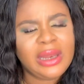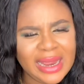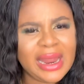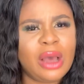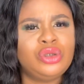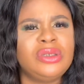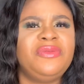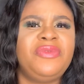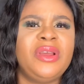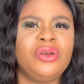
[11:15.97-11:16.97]
learn how to
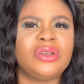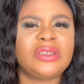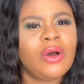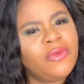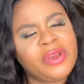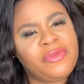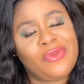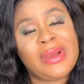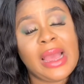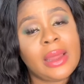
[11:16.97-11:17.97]
defend yourself if
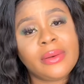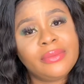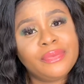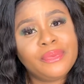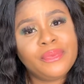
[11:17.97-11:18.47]
you can.